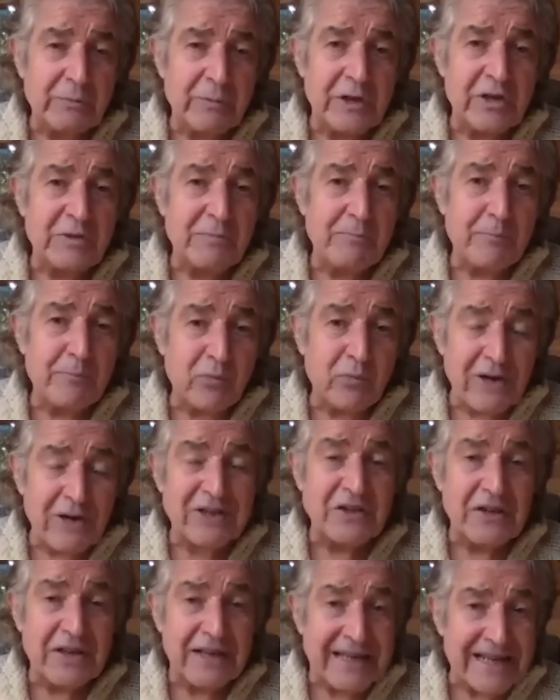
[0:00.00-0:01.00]
which
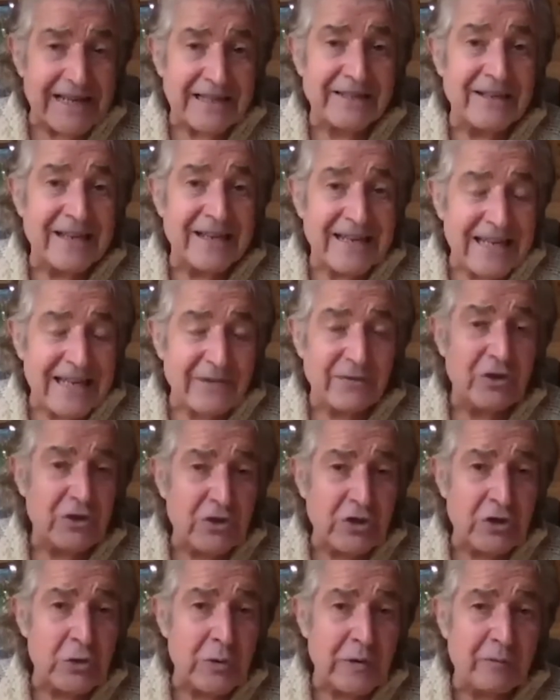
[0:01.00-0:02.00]
presently and
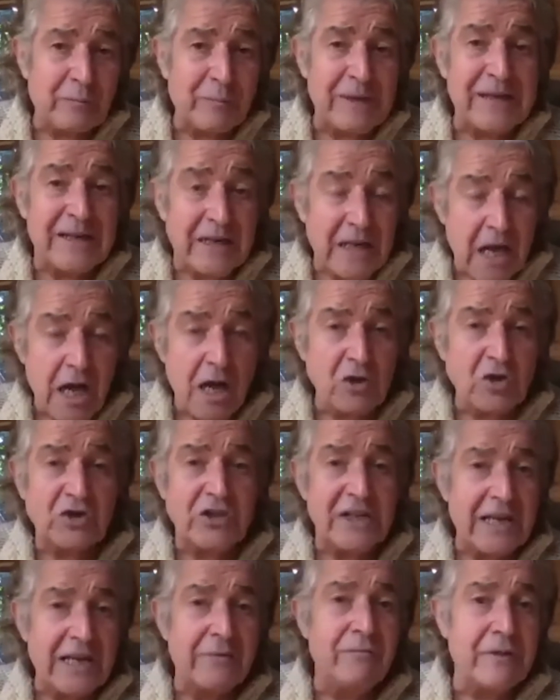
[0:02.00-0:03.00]
hitherto have been
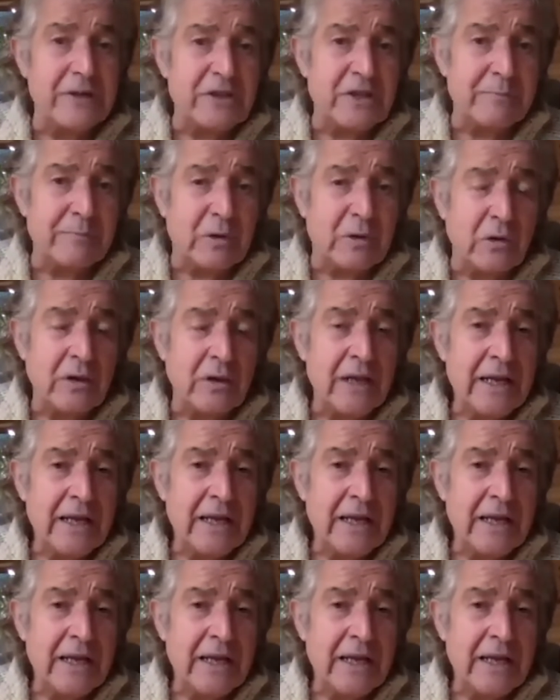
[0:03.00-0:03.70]
largely invisible